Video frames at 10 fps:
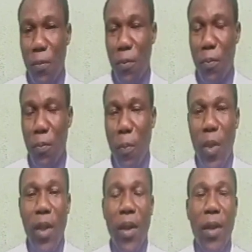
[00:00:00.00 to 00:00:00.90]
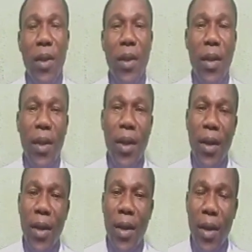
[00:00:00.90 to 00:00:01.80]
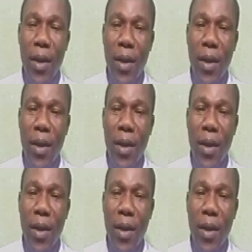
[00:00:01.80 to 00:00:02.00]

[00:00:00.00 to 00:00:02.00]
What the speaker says: (silence)